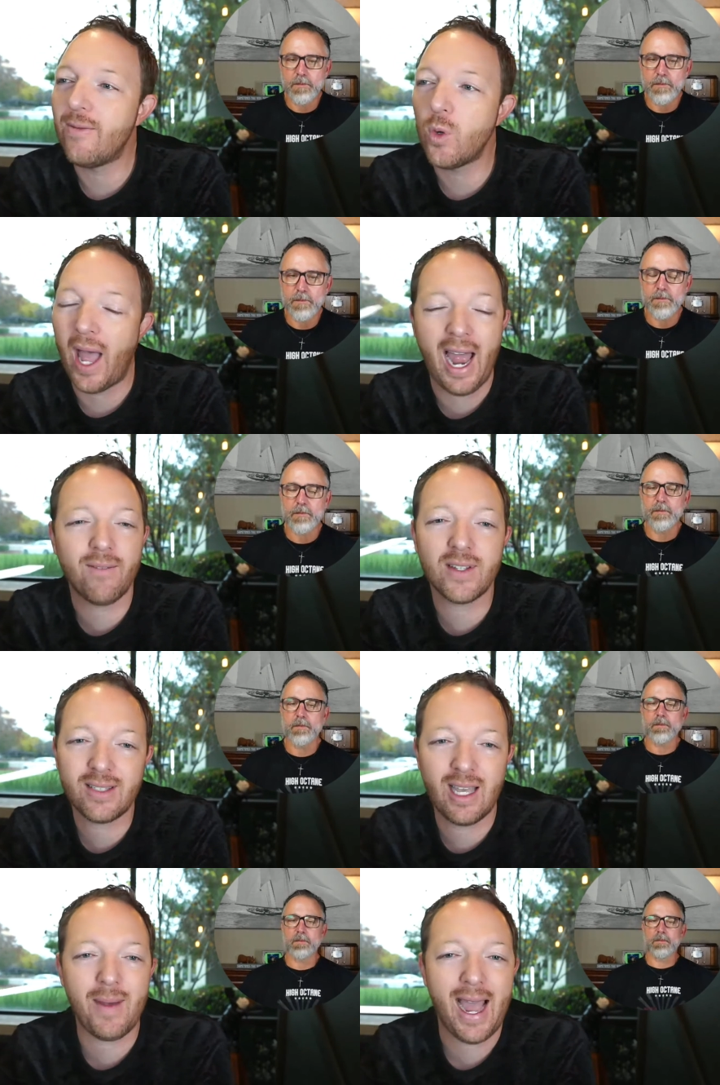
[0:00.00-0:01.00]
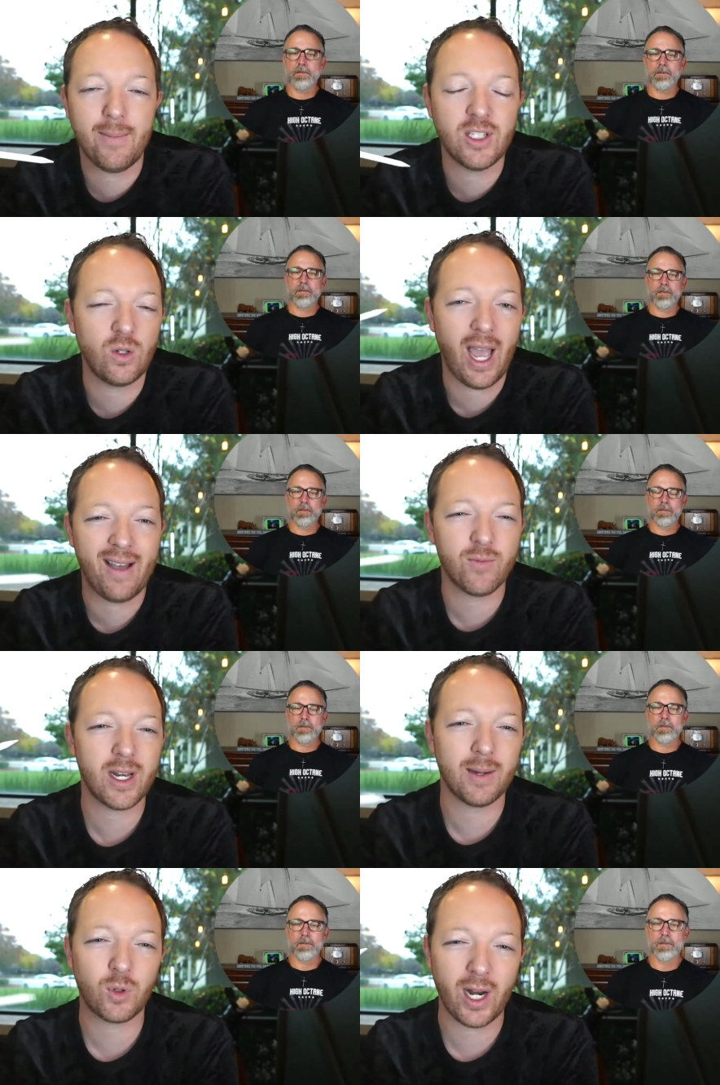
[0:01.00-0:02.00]
Speaker 1: if you have the same habits and you haven't
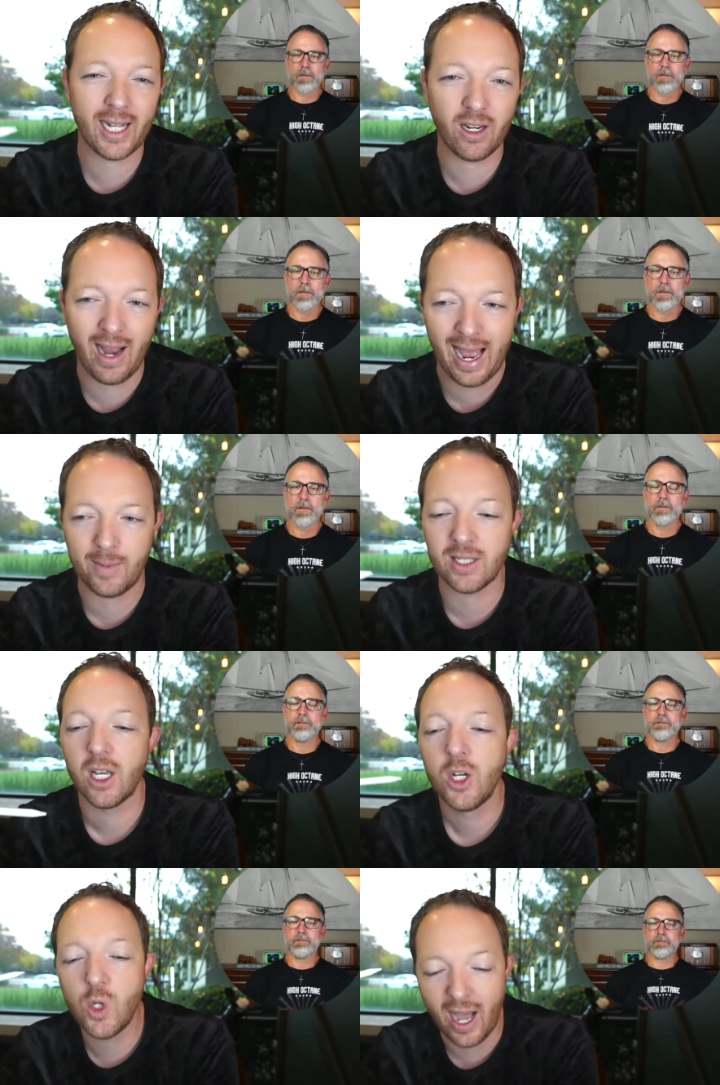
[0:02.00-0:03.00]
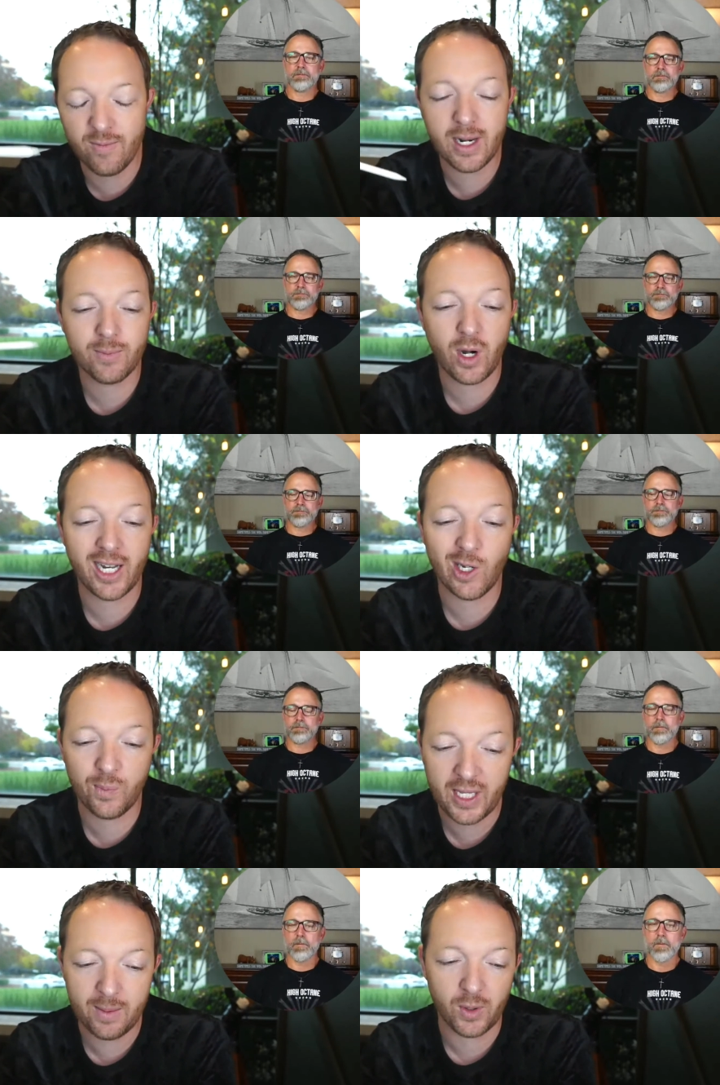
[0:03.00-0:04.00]
been upgrading your habits, you haven't been upgrading
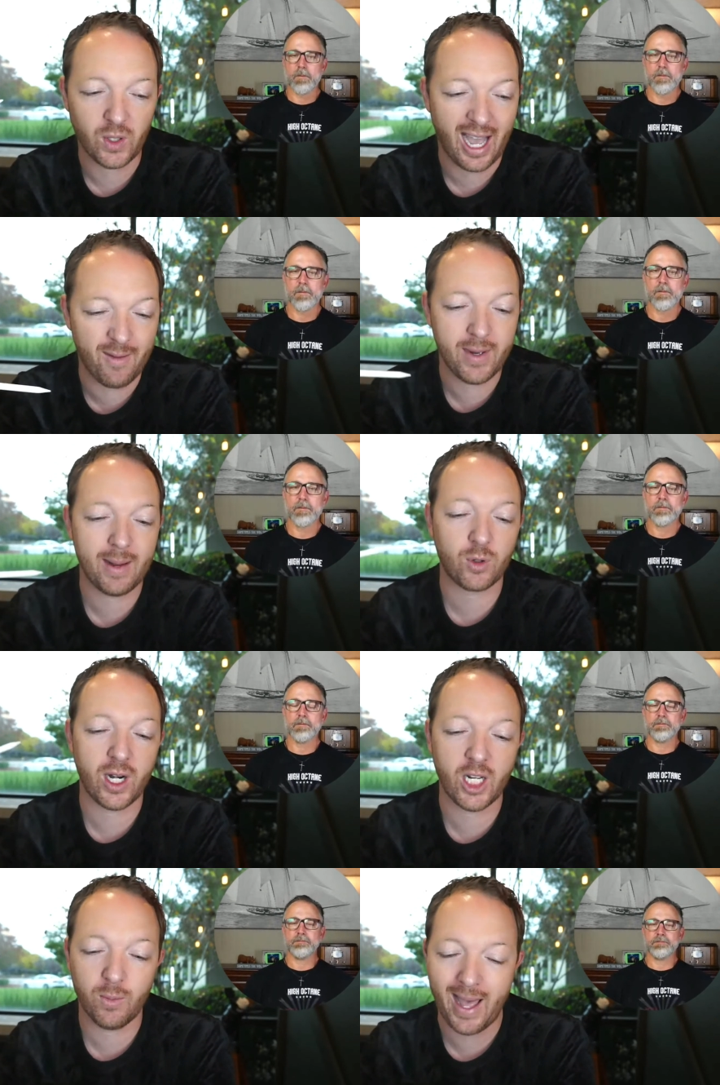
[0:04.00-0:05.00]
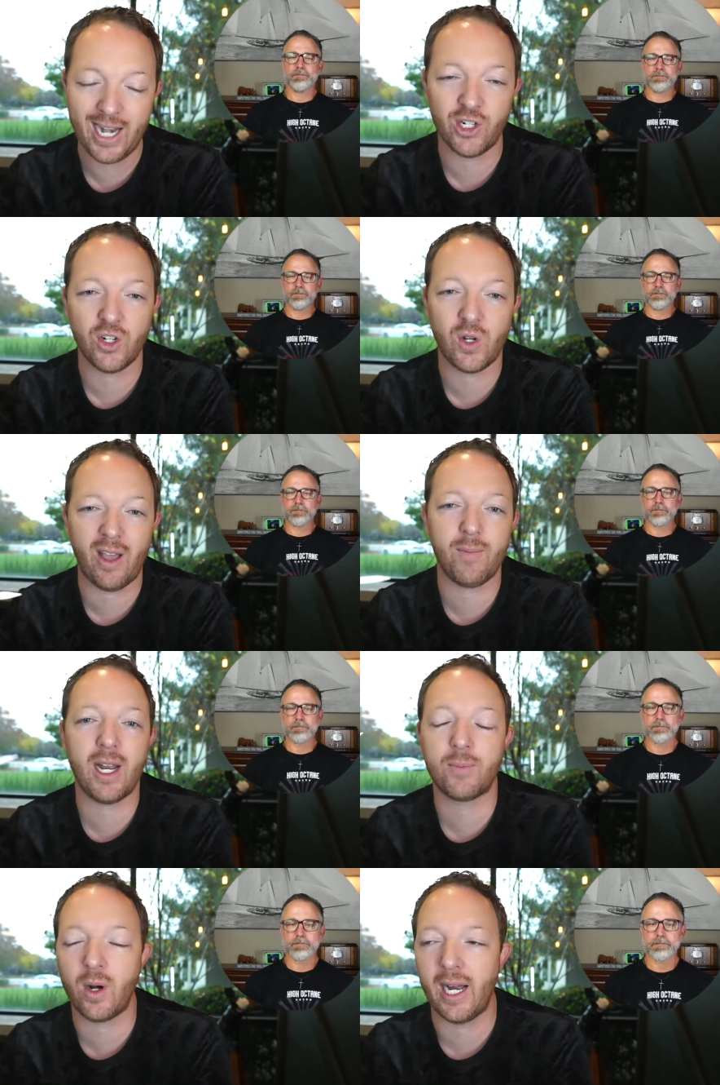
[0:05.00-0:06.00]
your people, you haven't been upgrading your managers, you haven't
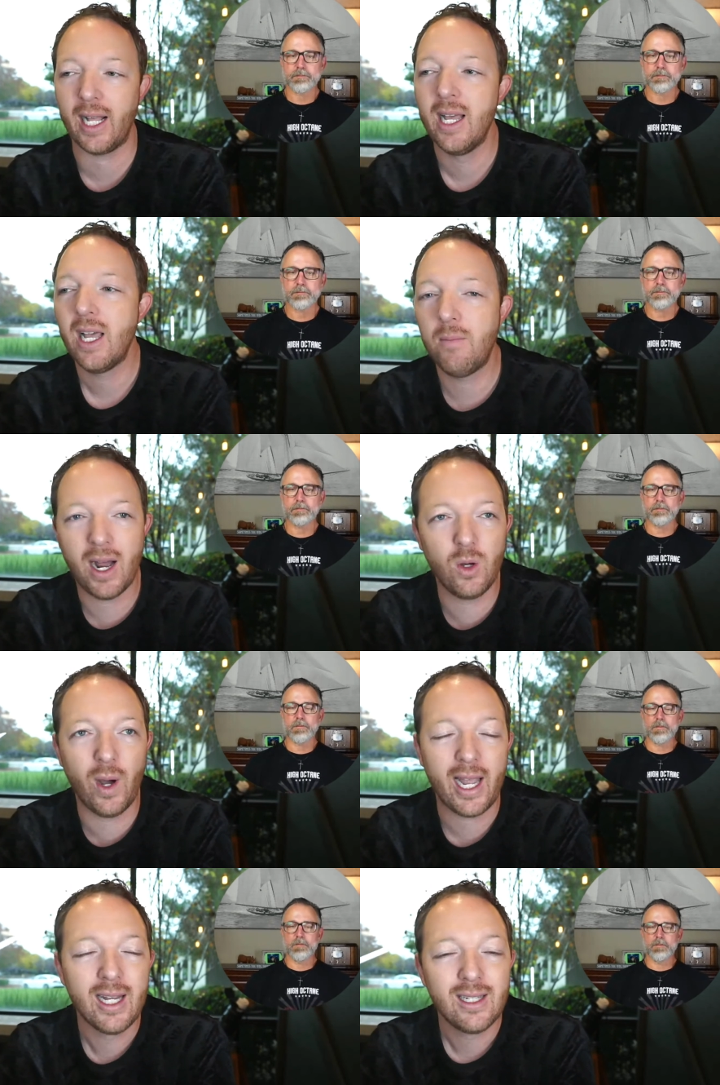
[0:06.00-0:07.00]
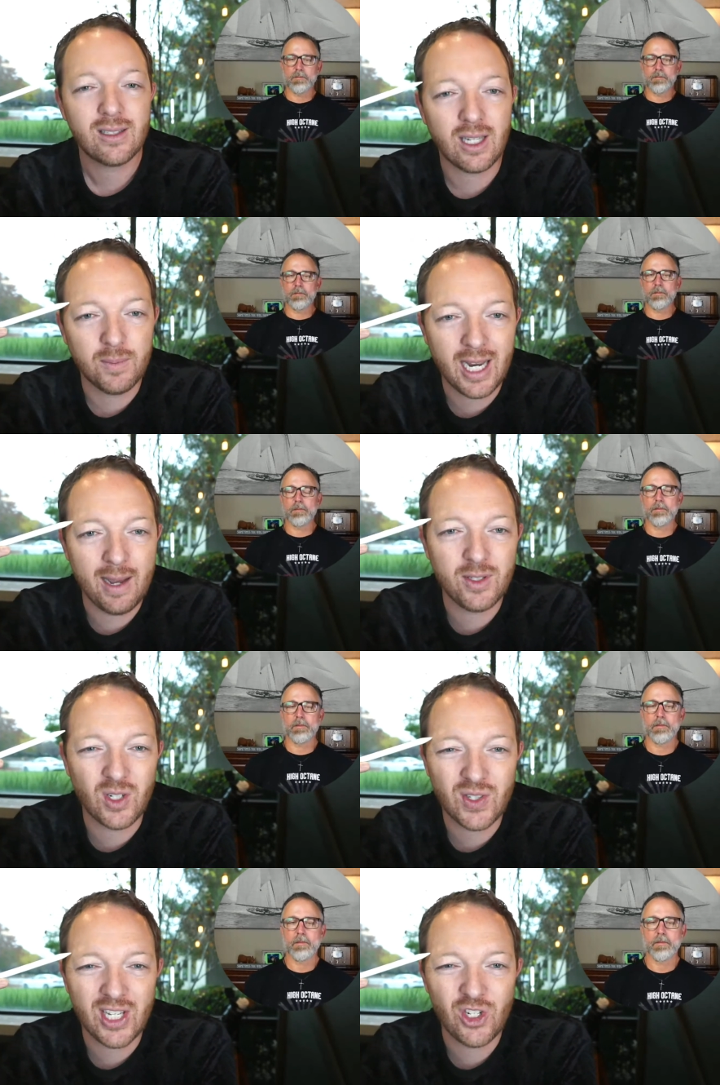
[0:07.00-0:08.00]
been upgrading. And by the way, sometimes
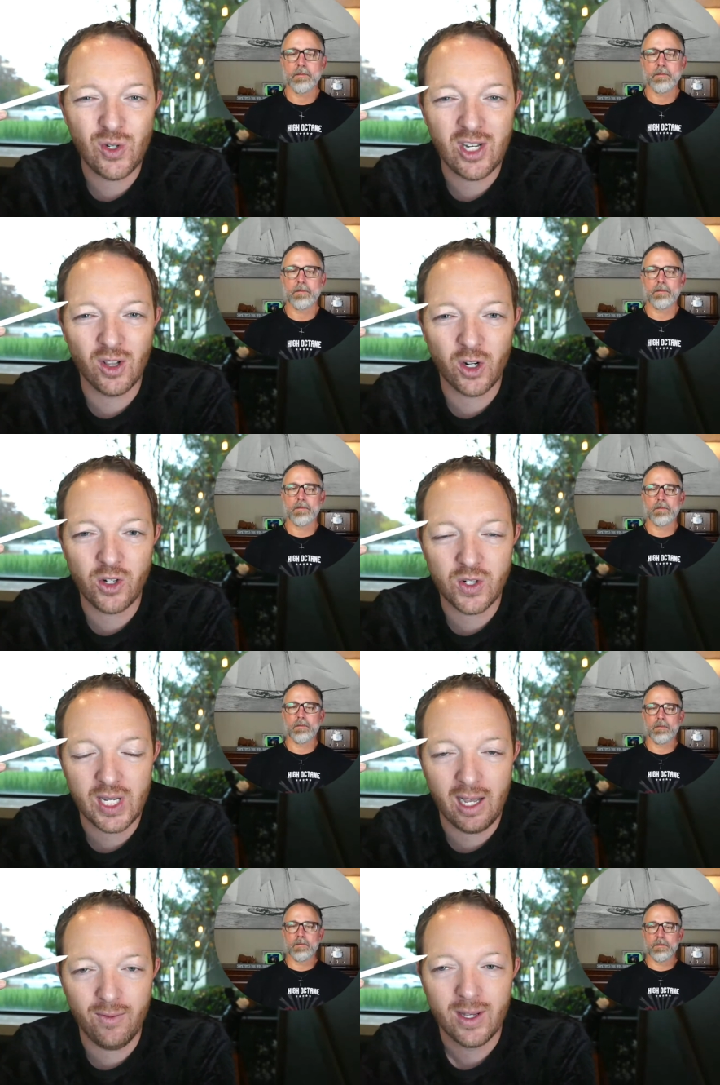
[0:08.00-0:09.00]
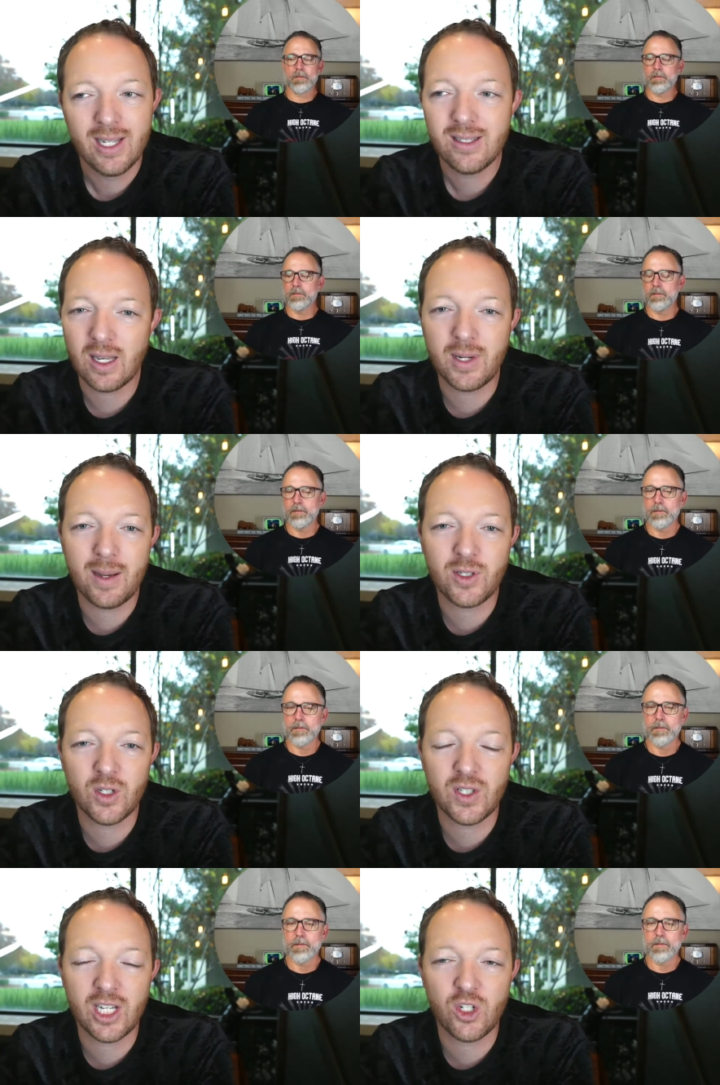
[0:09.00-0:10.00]
there's things you need to learn yourself. Sometimes
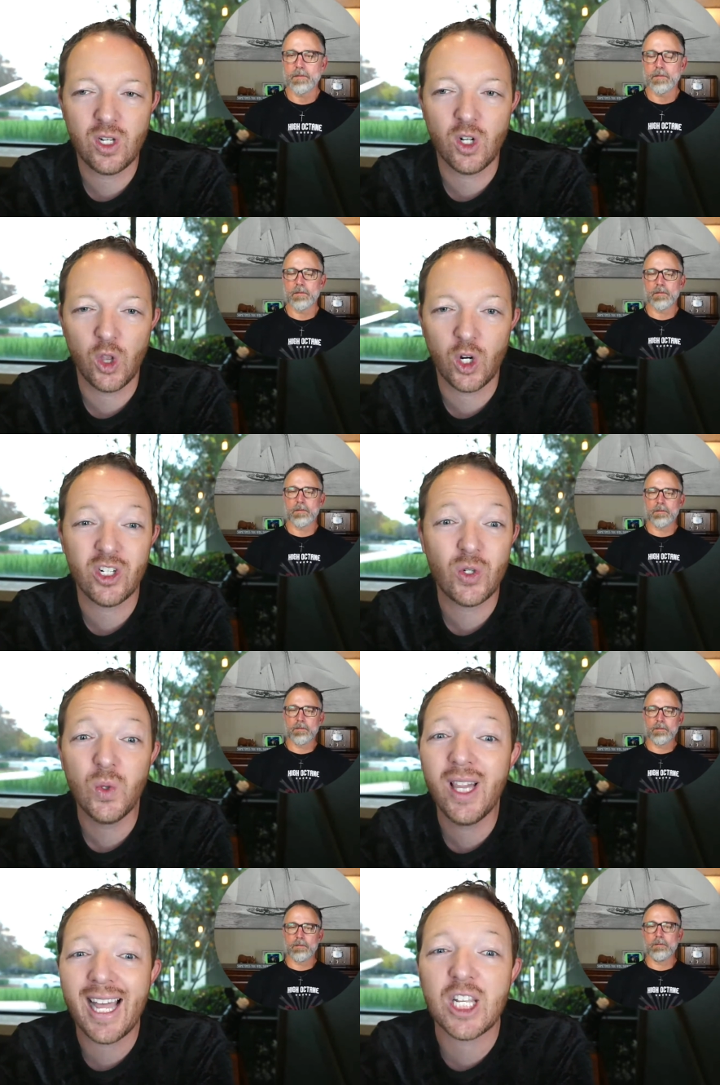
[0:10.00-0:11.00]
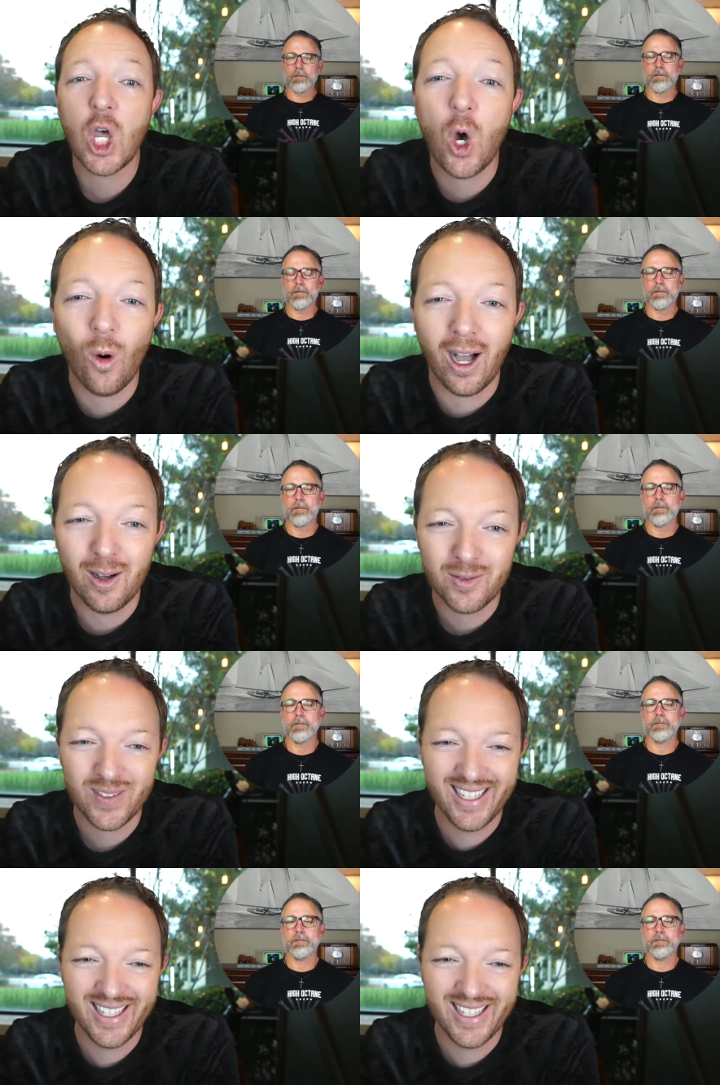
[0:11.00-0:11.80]
there's things you need to learn to let go of,